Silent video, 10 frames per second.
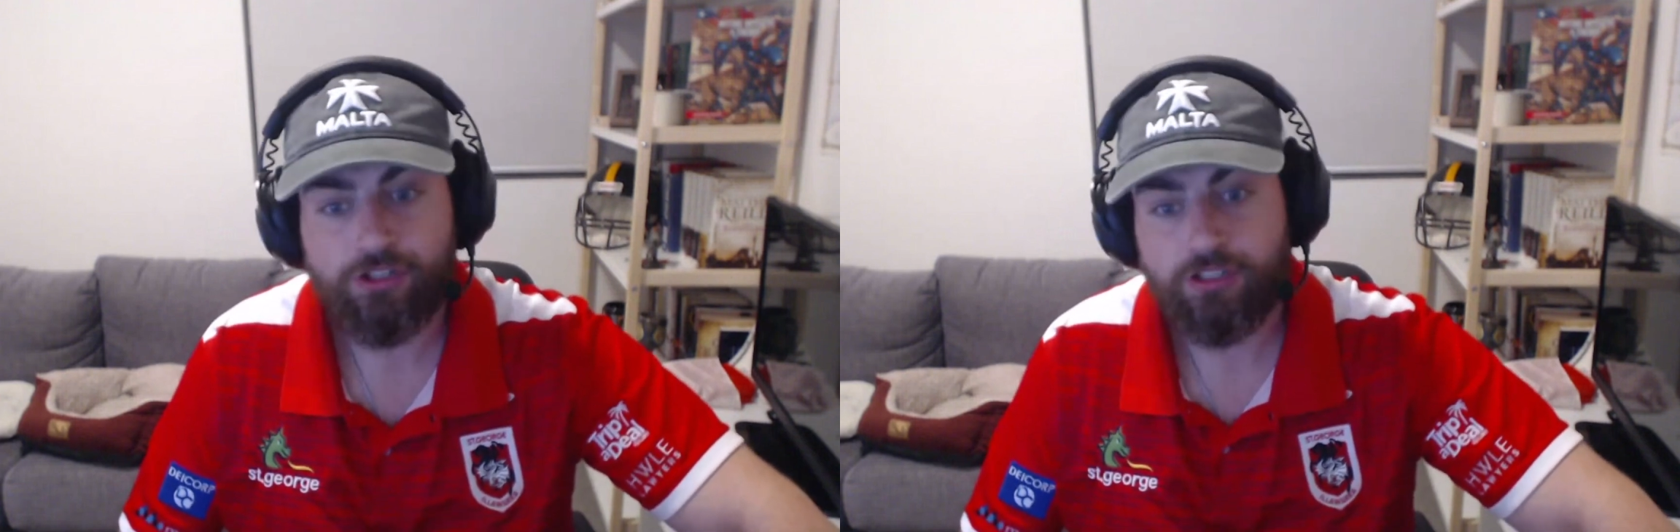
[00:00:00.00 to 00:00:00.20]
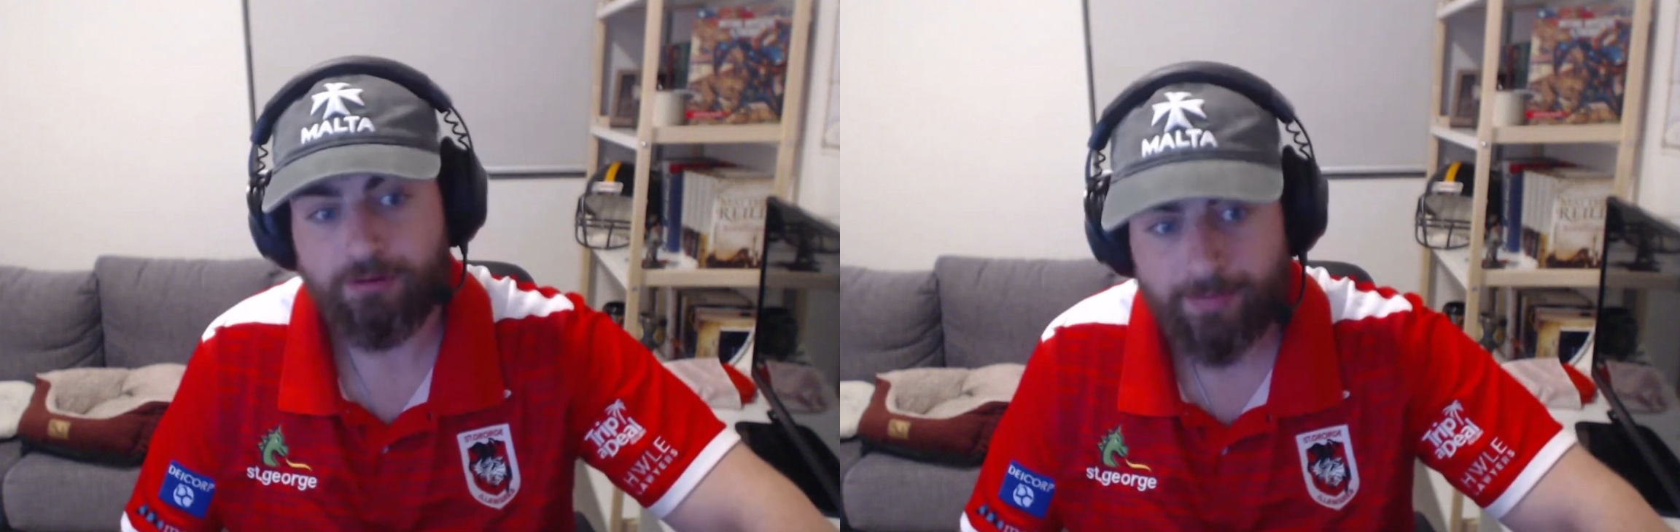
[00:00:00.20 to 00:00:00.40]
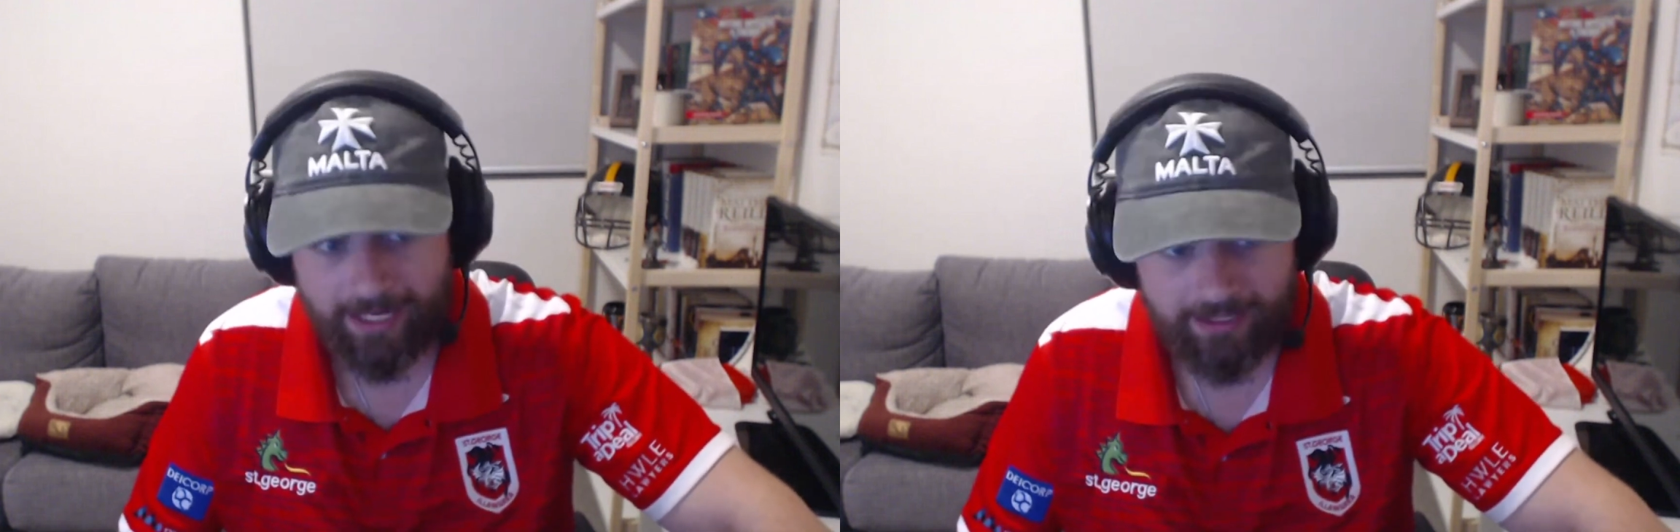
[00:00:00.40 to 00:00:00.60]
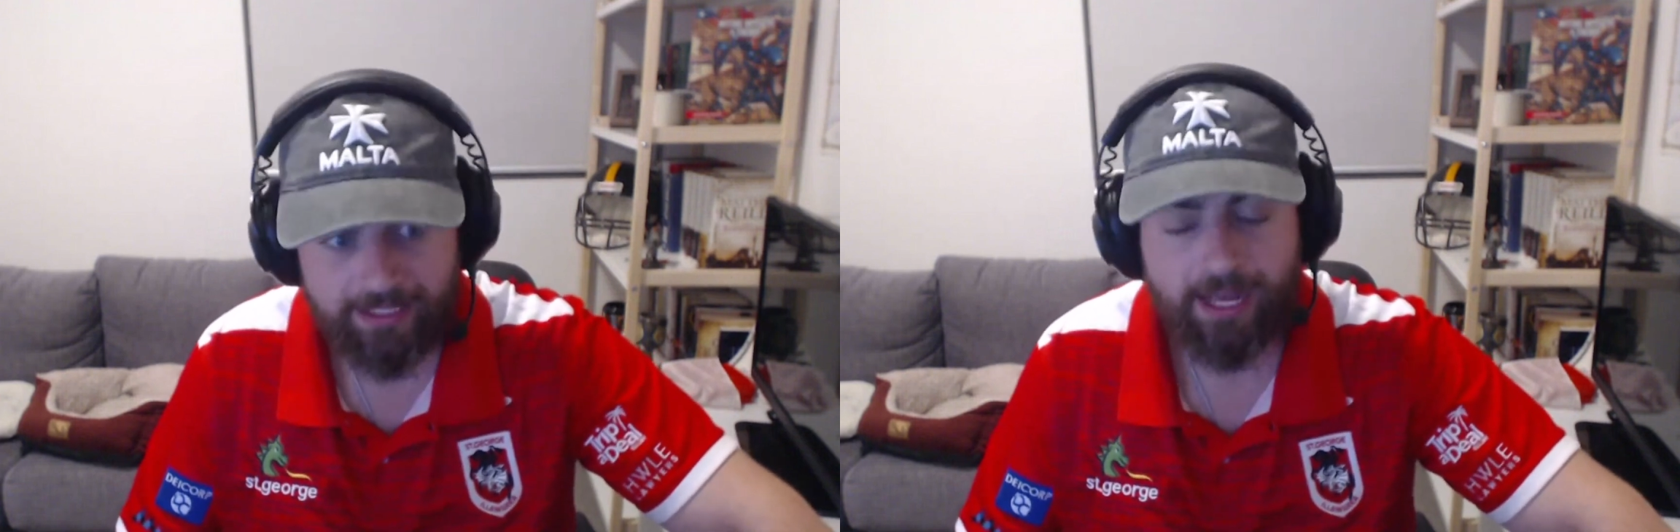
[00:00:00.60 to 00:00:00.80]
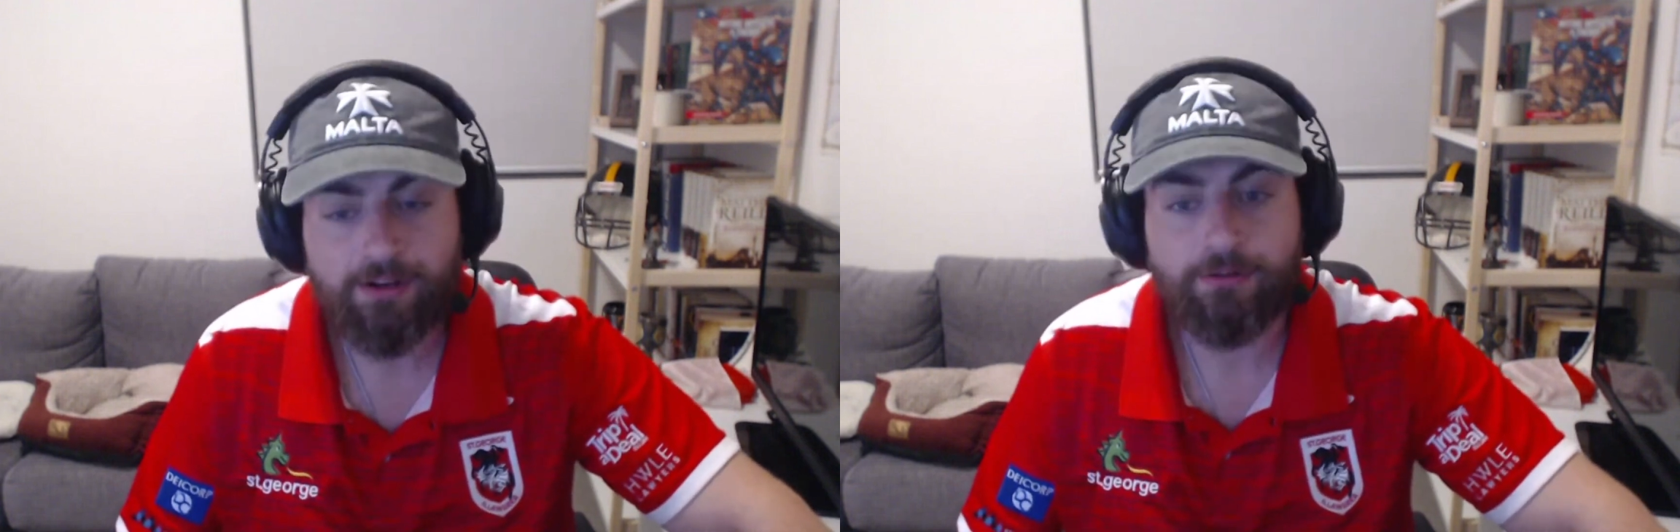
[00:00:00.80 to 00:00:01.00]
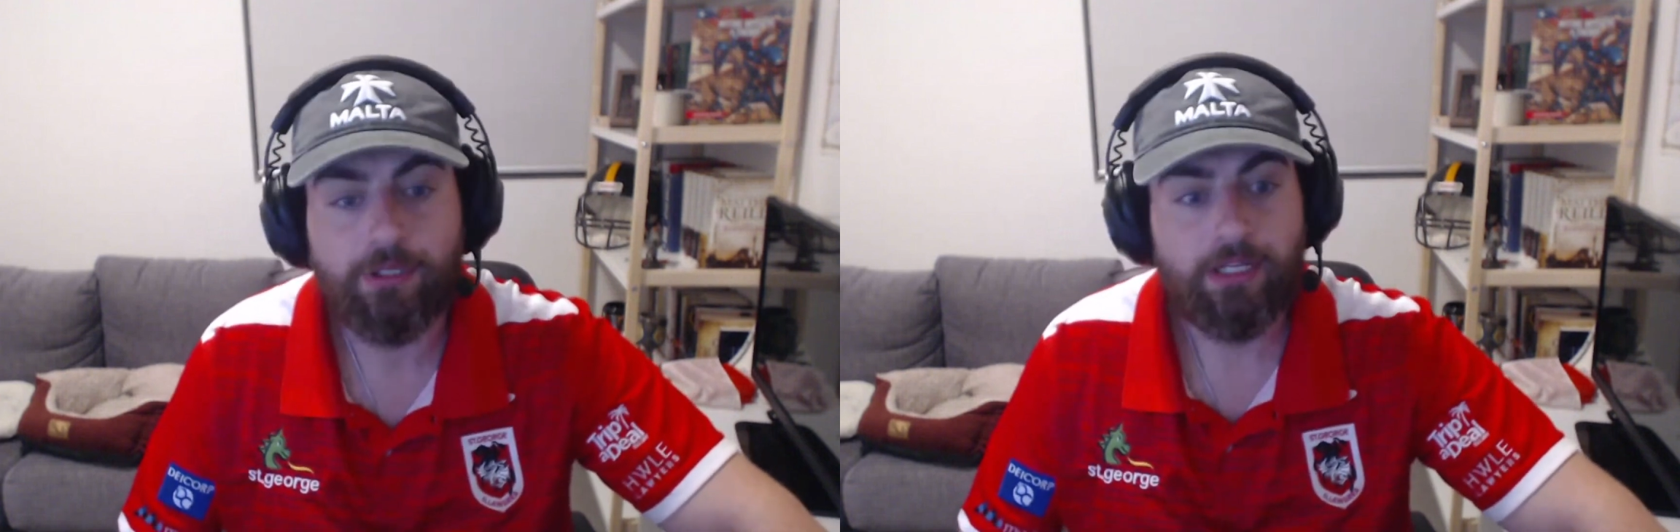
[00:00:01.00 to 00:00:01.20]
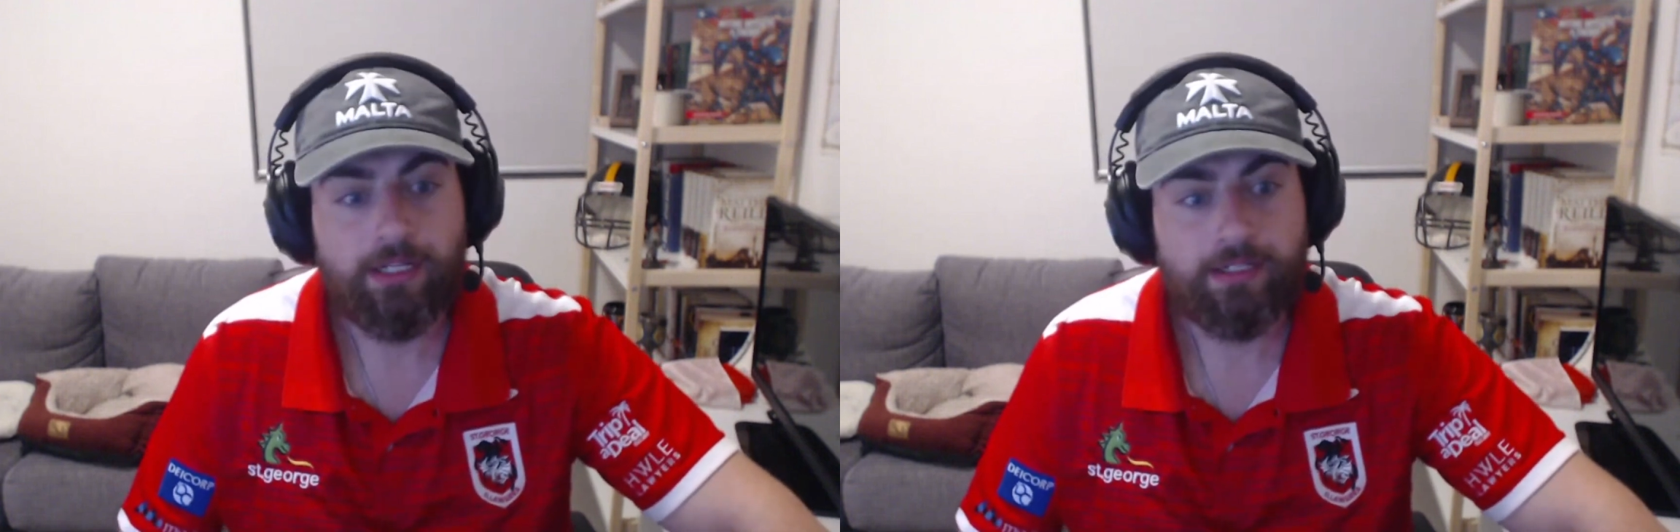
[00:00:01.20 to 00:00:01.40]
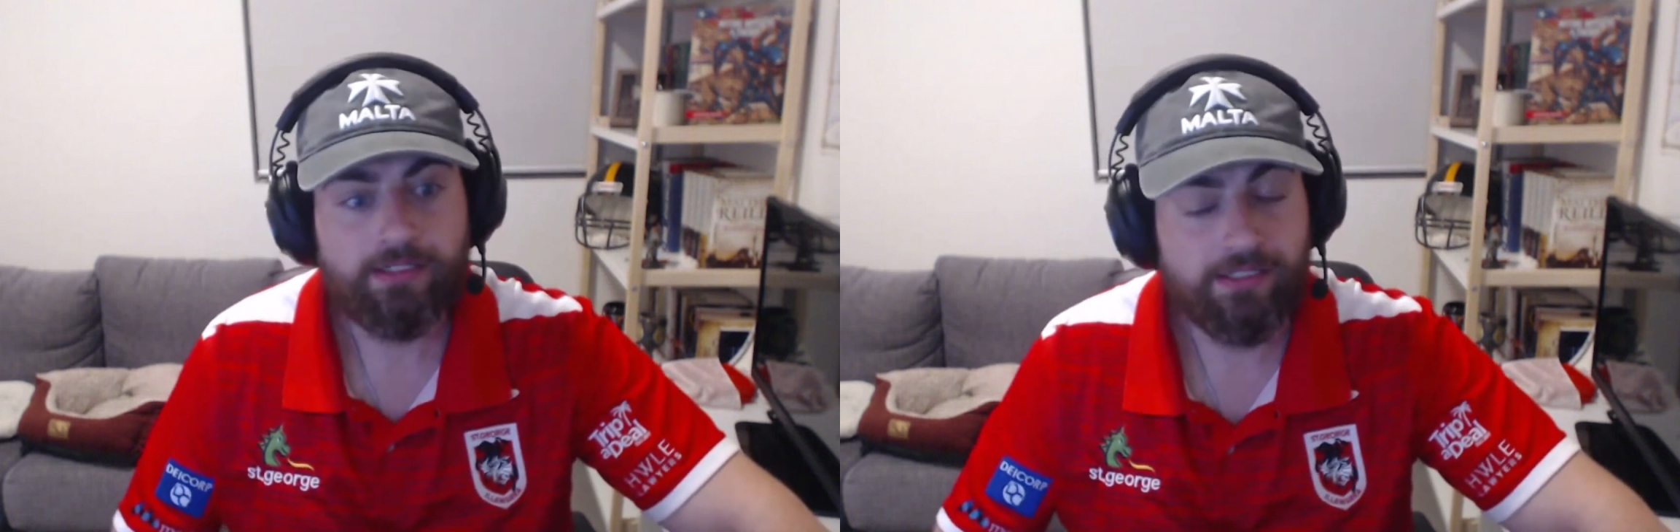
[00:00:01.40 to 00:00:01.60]
to make the tackle,
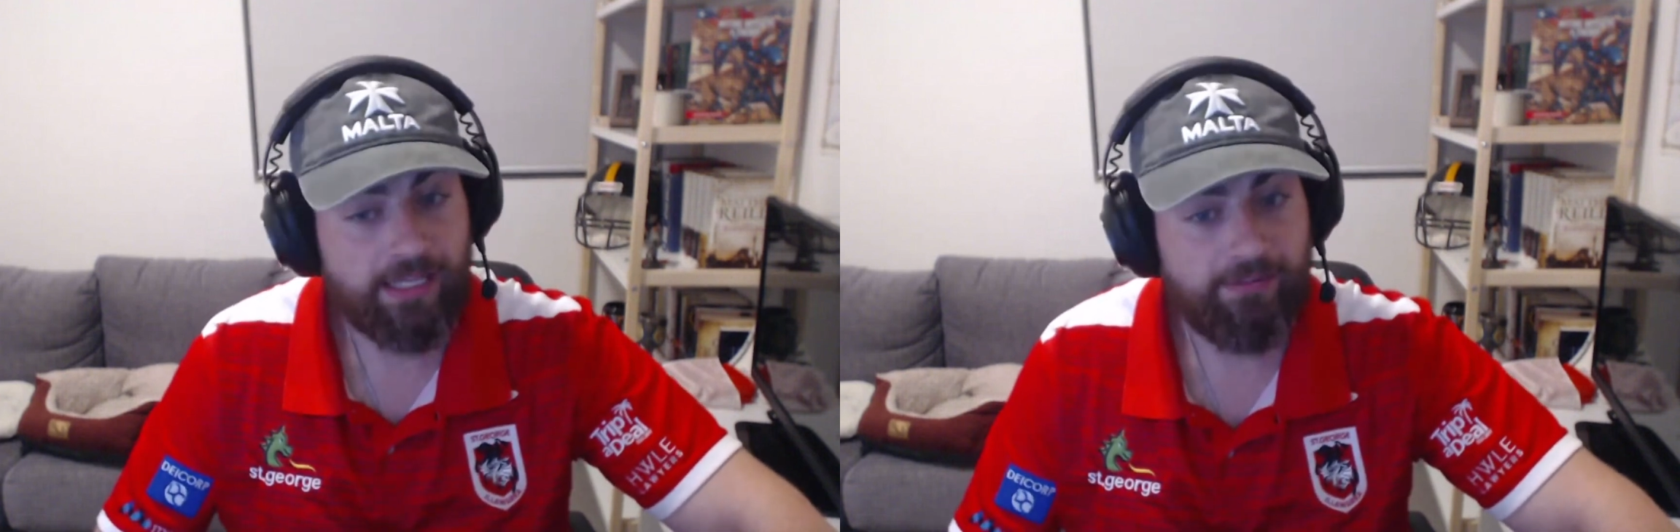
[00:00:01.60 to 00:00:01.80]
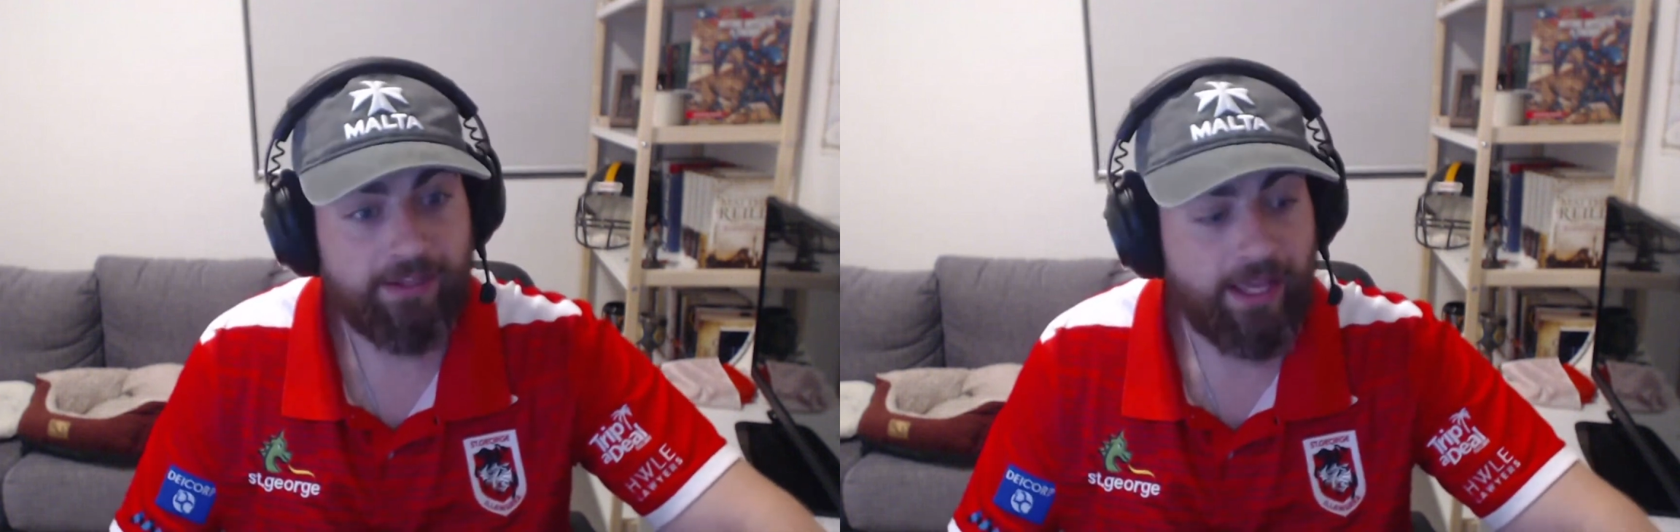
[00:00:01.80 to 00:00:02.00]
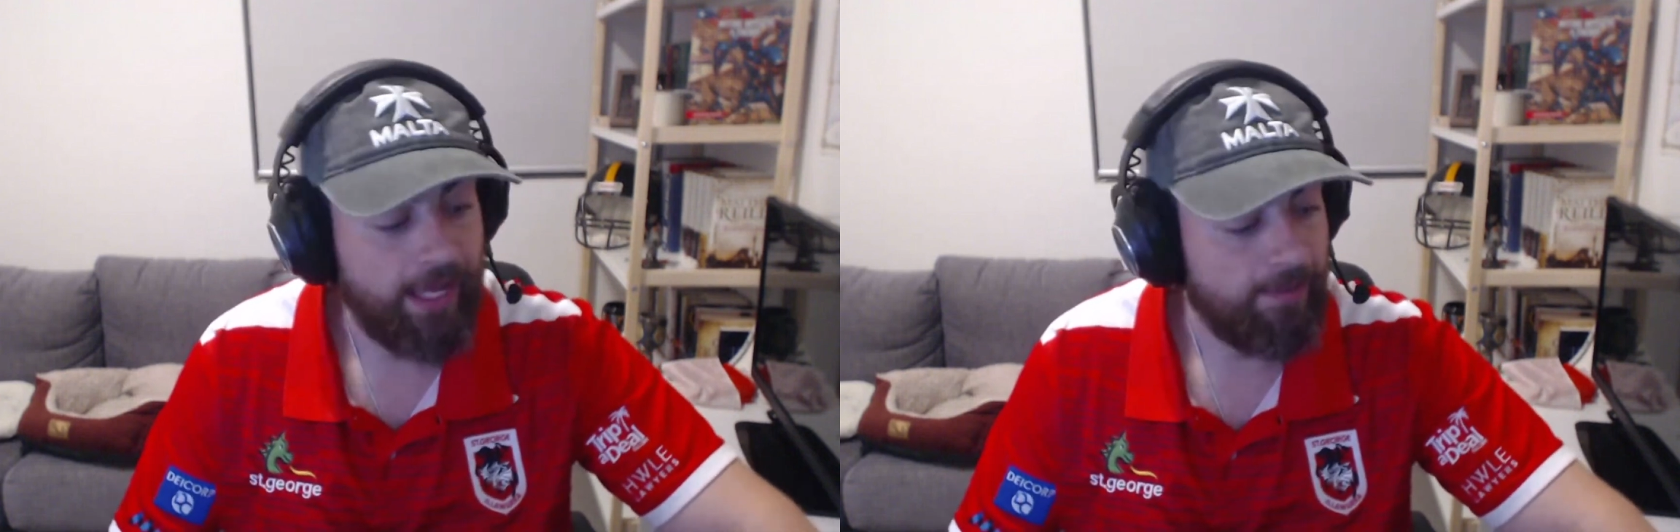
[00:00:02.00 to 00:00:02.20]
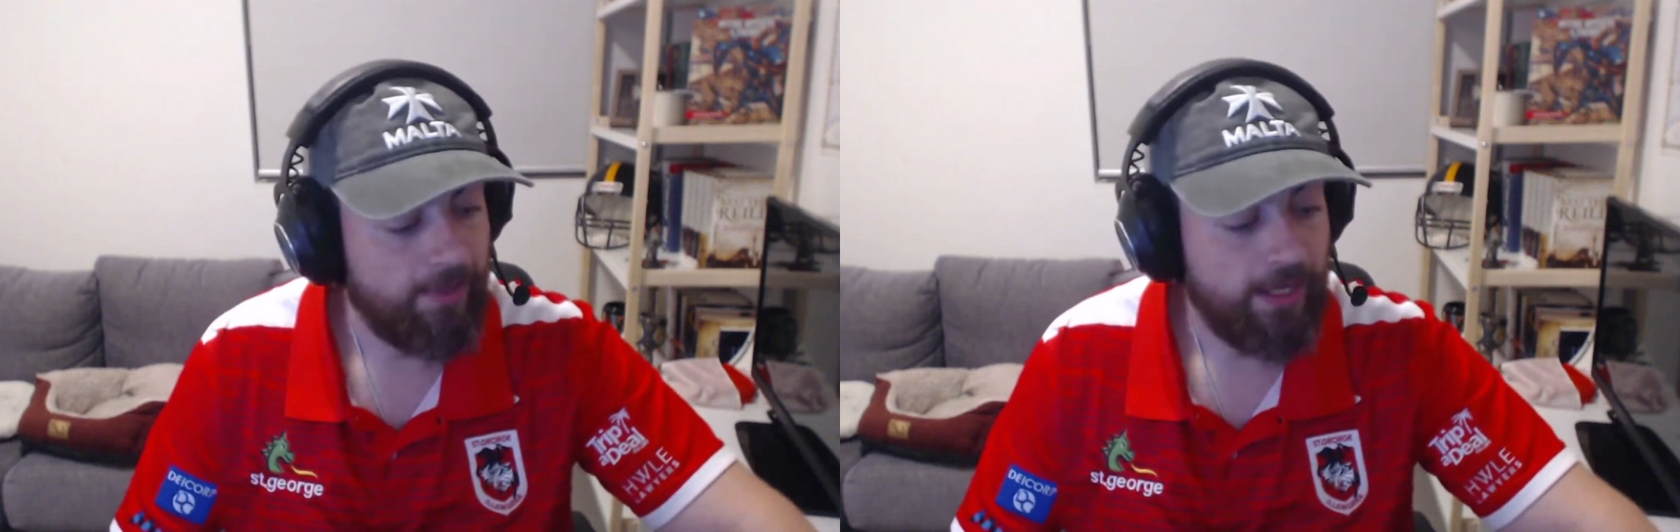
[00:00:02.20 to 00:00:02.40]
to save the game.